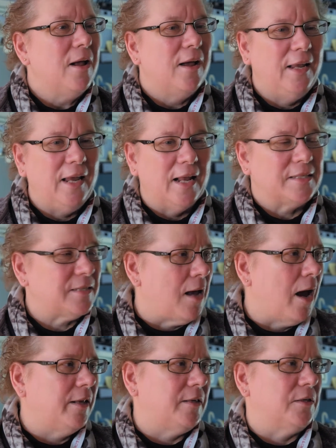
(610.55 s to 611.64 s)
and he had a
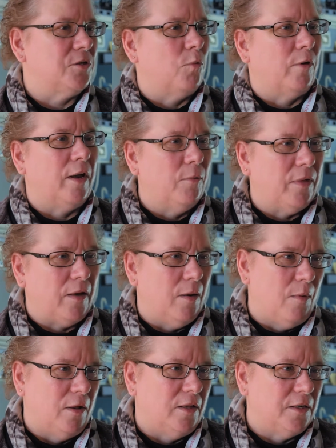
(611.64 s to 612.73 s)
scientist working with
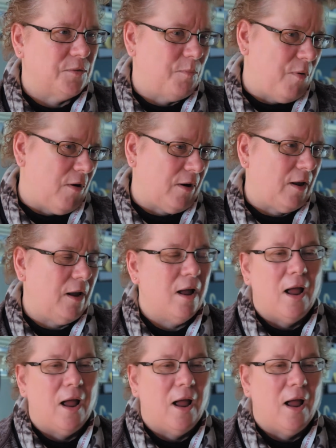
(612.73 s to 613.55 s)
him on this book,